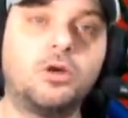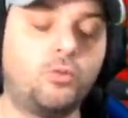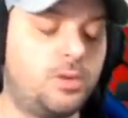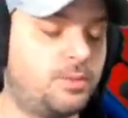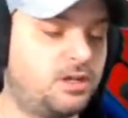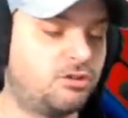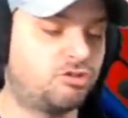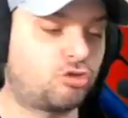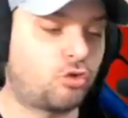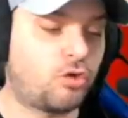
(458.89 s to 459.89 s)
We've been
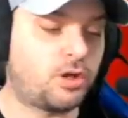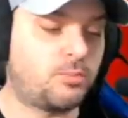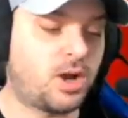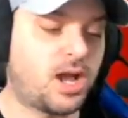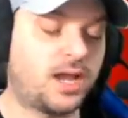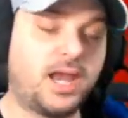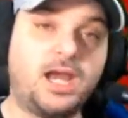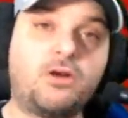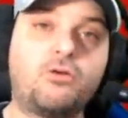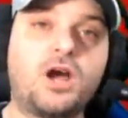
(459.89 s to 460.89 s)
destroyed by
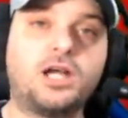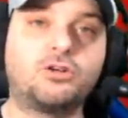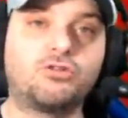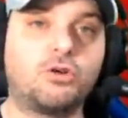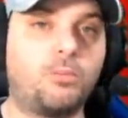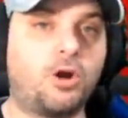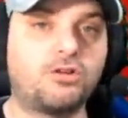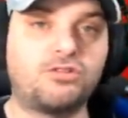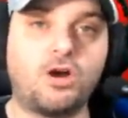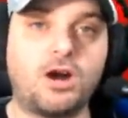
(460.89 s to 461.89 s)
Aaron Rodgers. Look, Bar
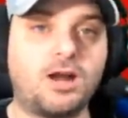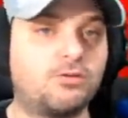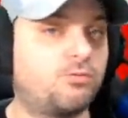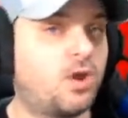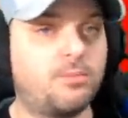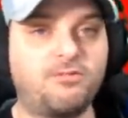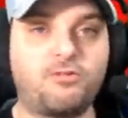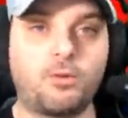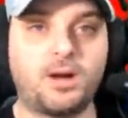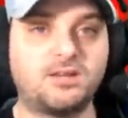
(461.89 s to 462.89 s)
Starr, I was way
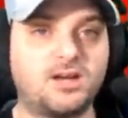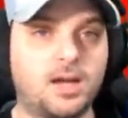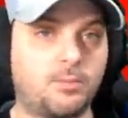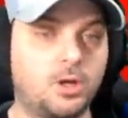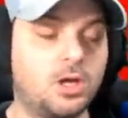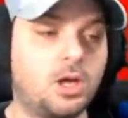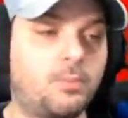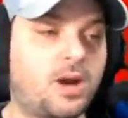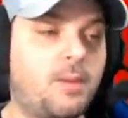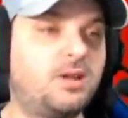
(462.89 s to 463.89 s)
before my time.
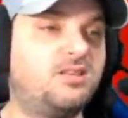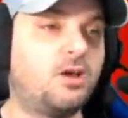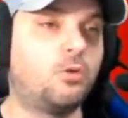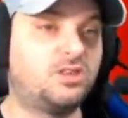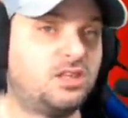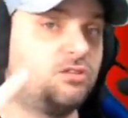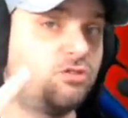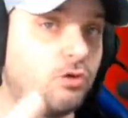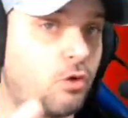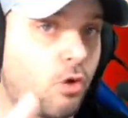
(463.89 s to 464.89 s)
But I've been dealing with these
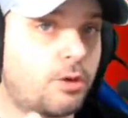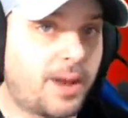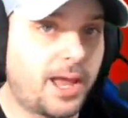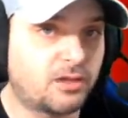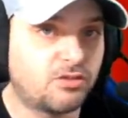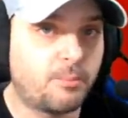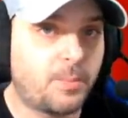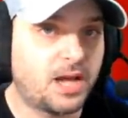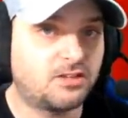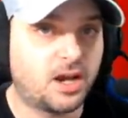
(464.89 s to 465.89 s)
two quarterbacks
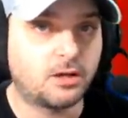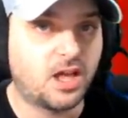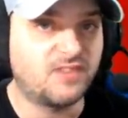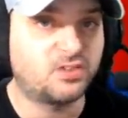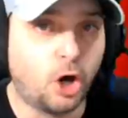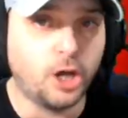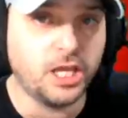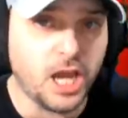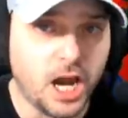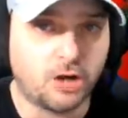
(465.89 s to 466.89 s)
my entire life. 30
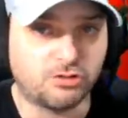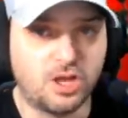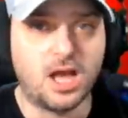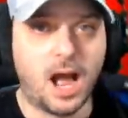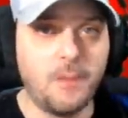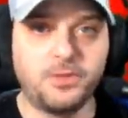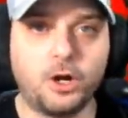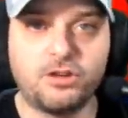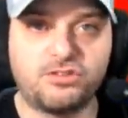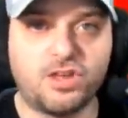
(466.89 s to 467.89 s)
years! I'm
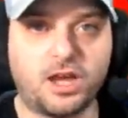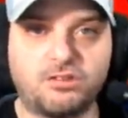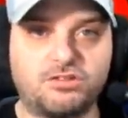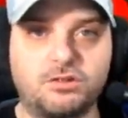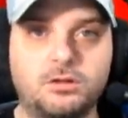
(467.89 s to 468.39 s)
36!